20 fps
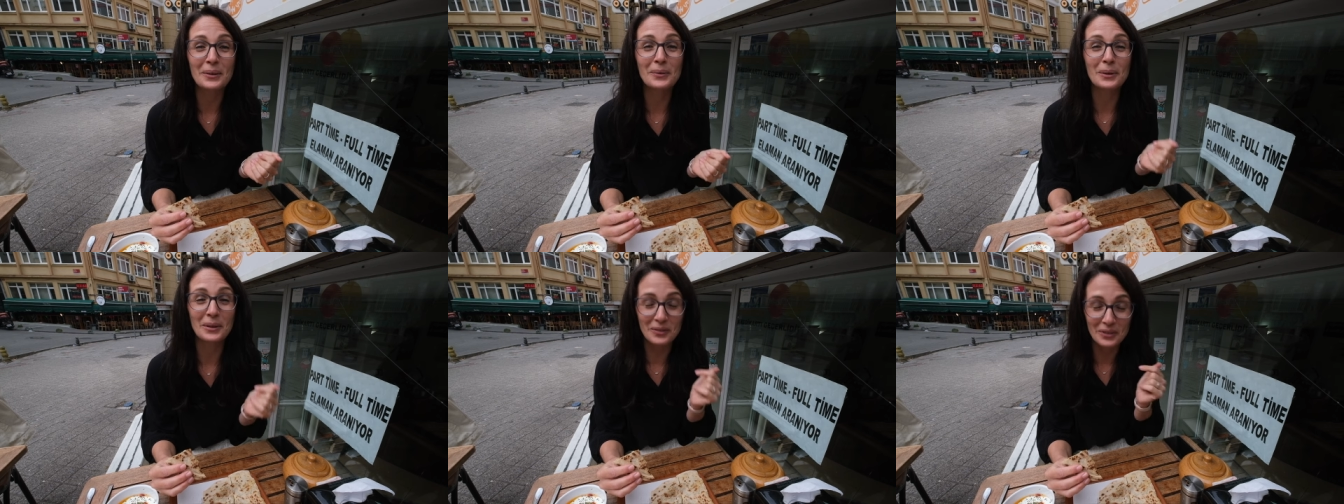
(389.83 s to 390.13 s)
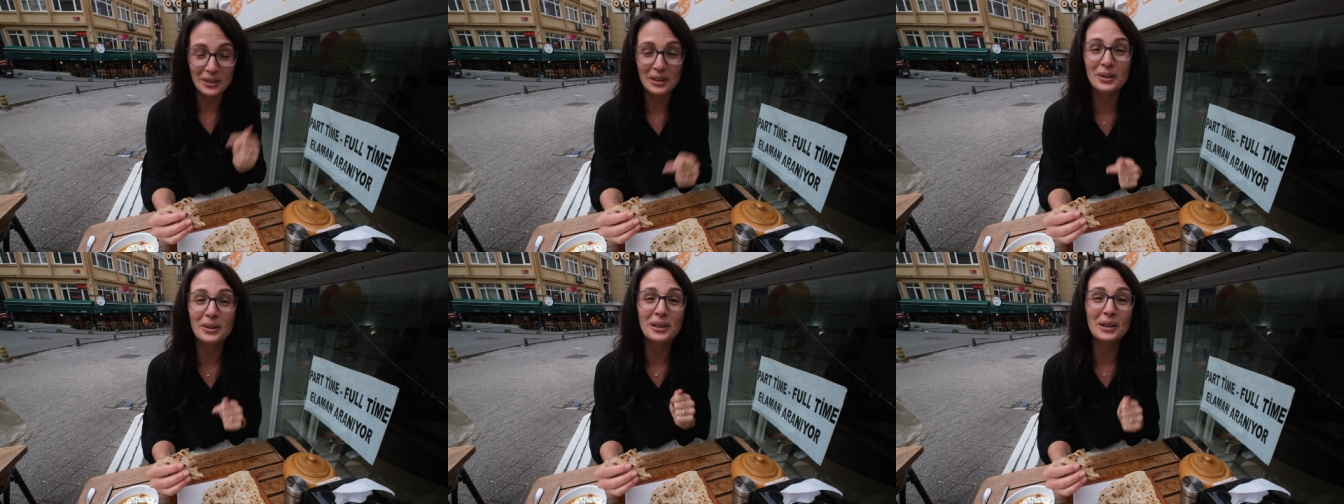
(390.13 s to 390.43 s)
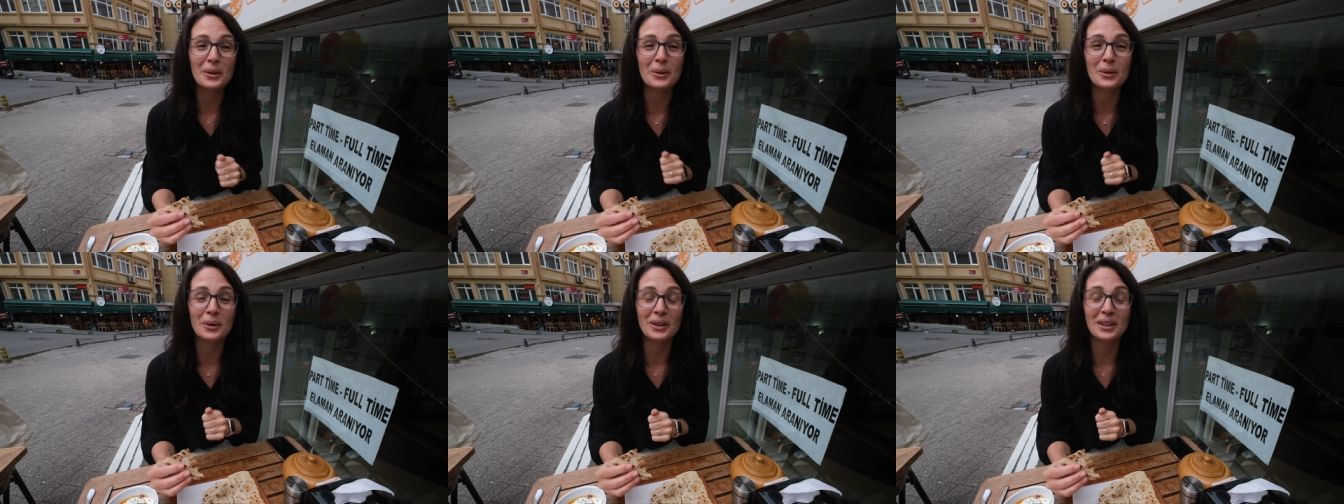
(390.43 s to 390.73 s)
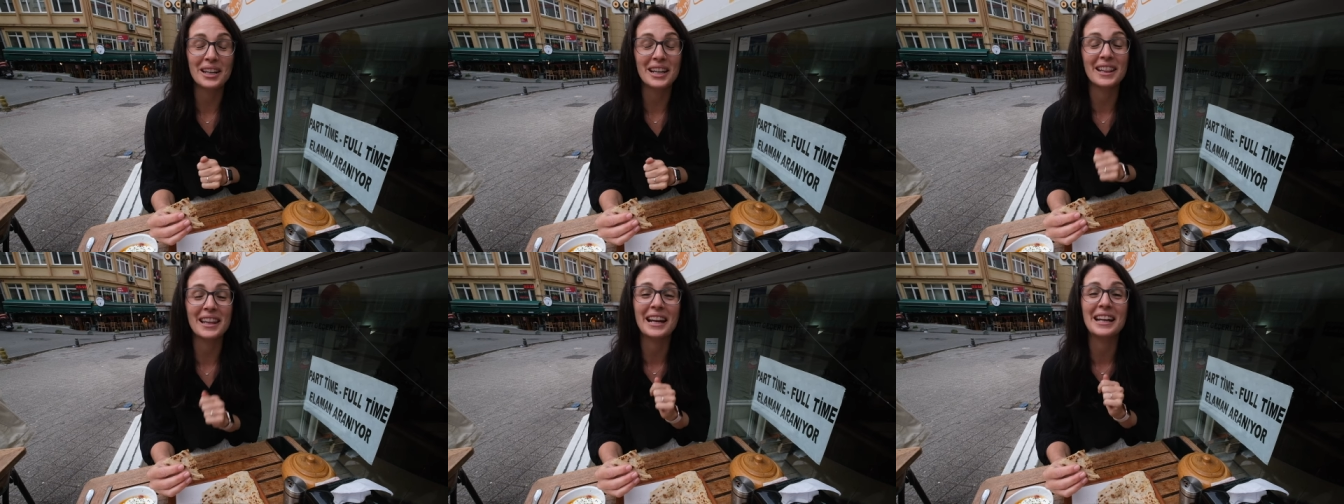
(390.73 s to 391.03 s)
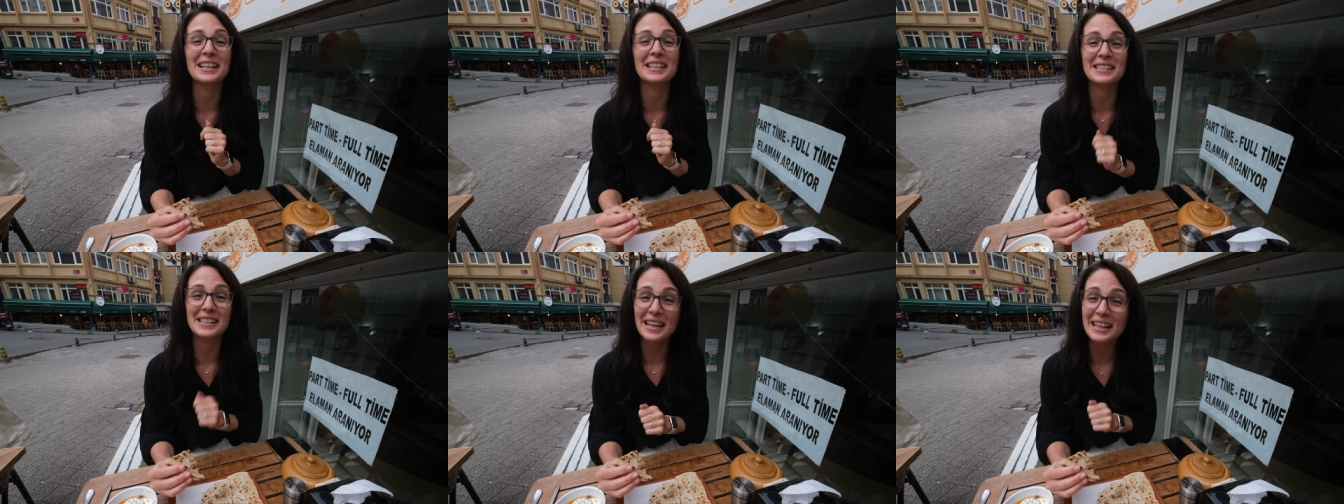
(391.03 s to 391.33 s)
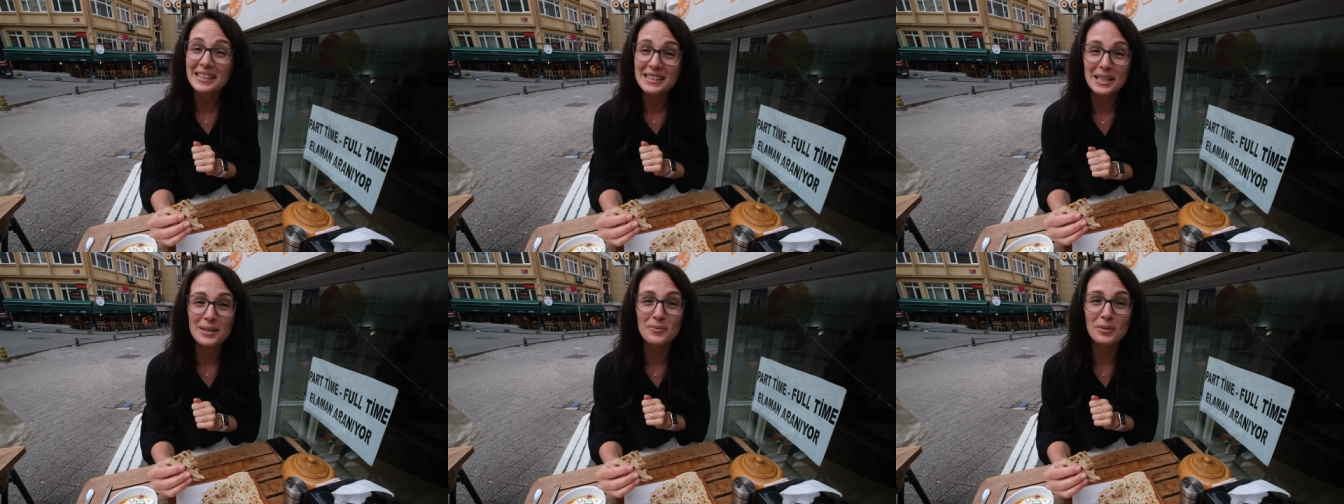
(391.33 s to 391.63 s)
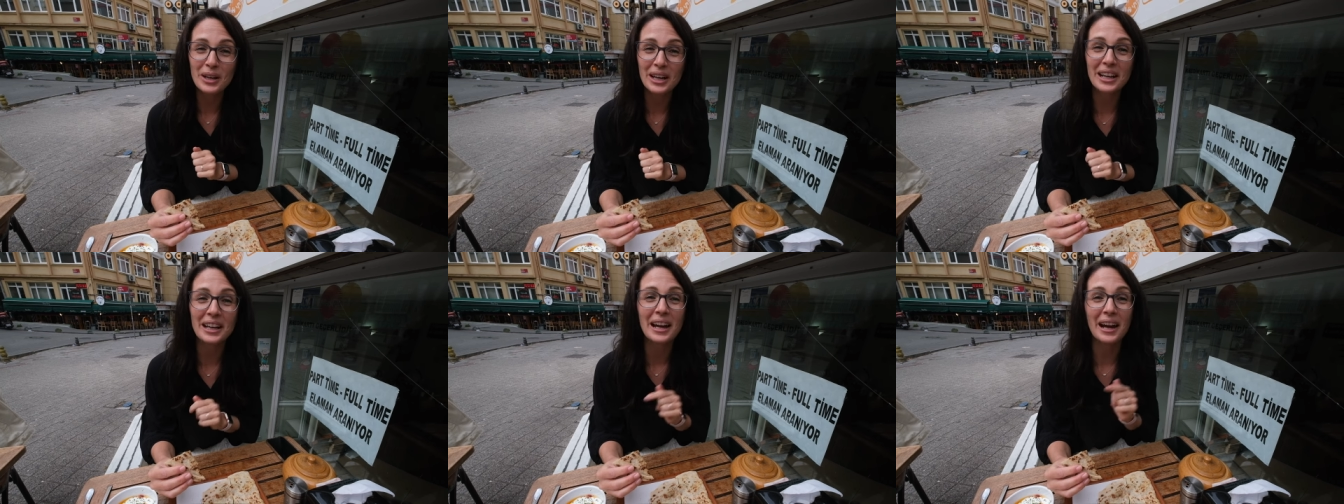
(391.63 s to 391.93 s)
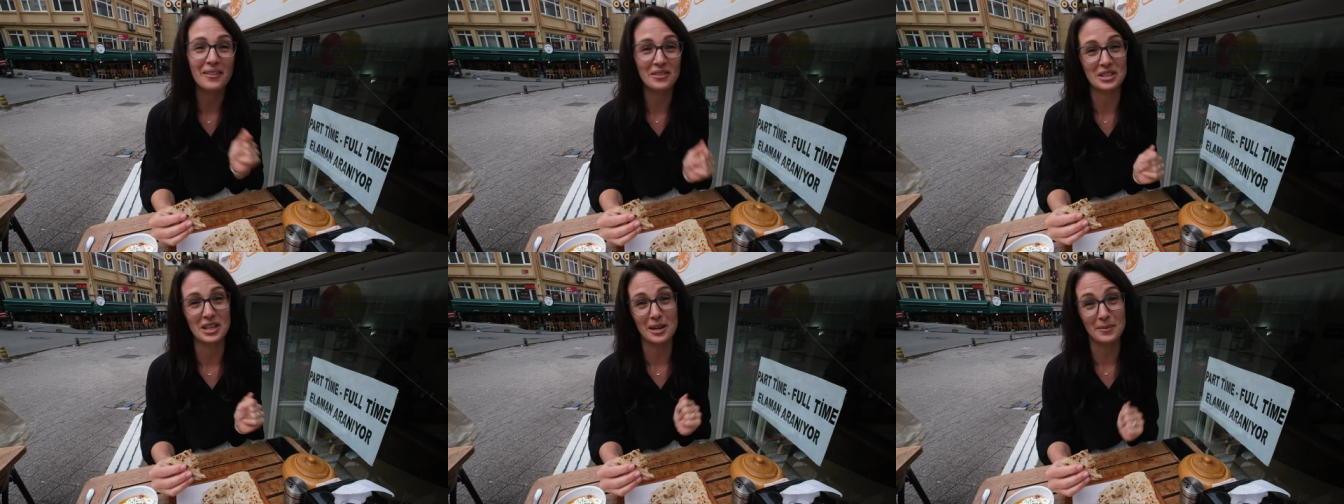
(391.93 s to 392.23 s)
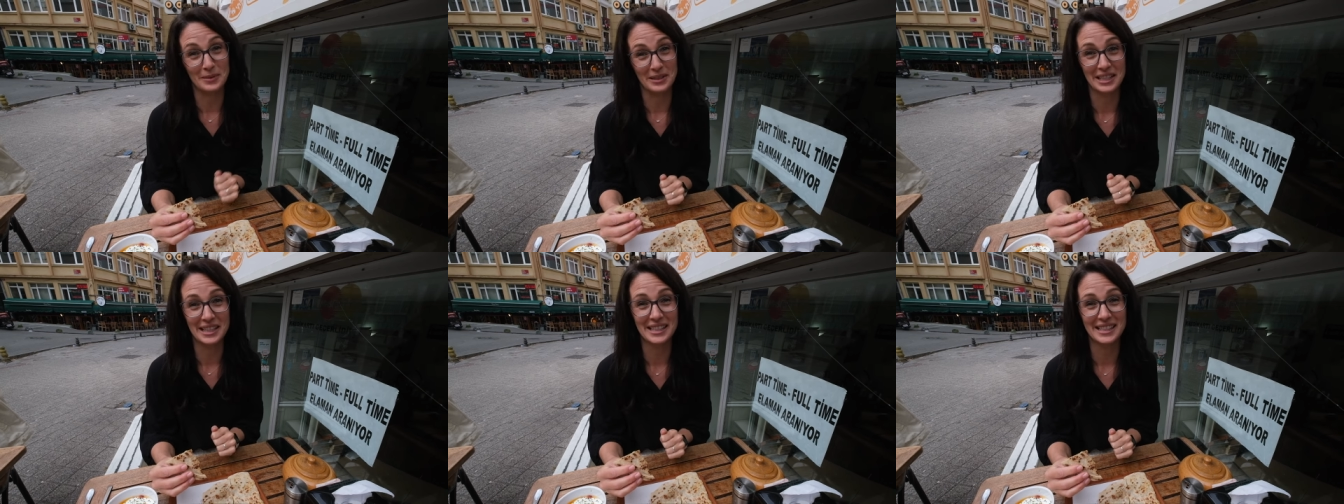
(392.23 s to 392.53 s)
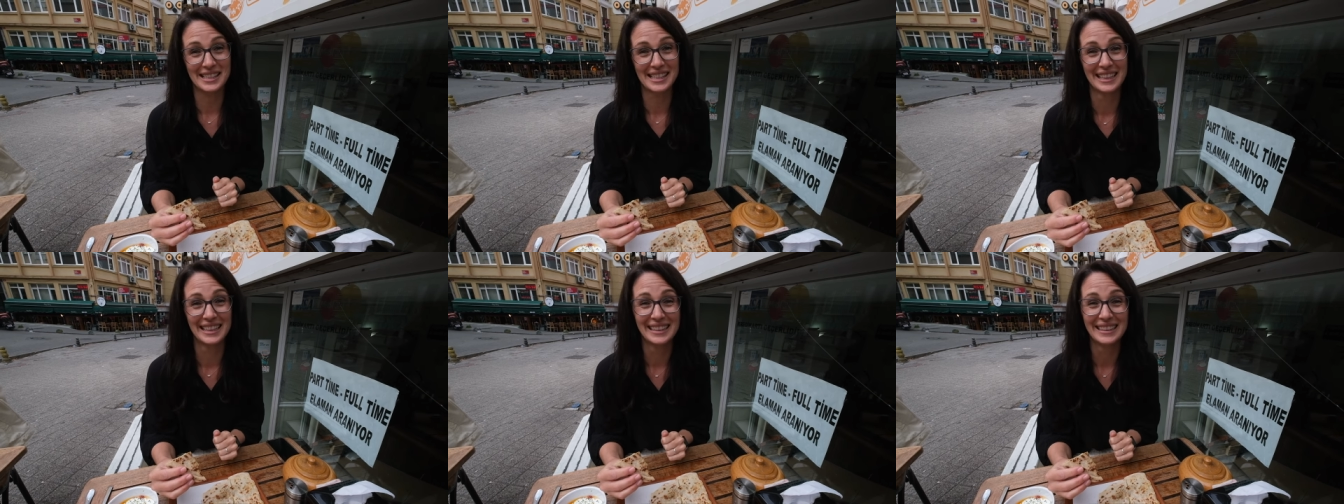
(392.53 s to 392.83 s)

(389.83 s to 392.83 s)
we've literally ordered it that exact same way every time since.